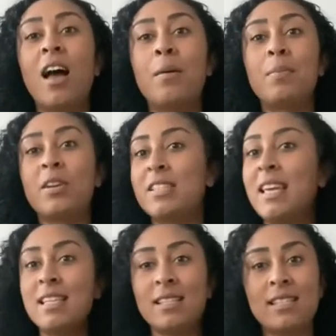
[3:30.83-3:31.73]
because it
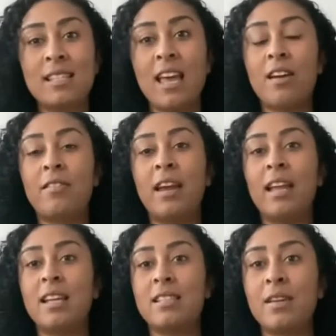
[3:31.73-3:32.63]
isn't scary and
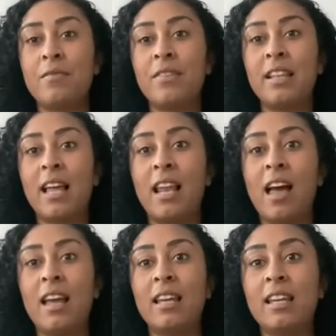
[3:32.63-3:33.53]
it's something that
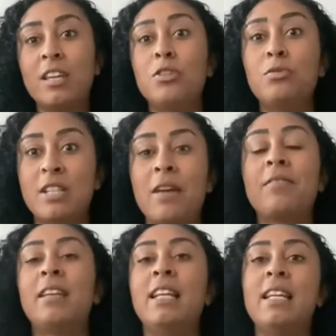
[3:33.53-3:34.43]
like you
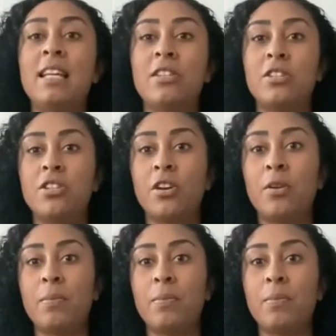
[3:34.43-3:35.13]
definitely need to do,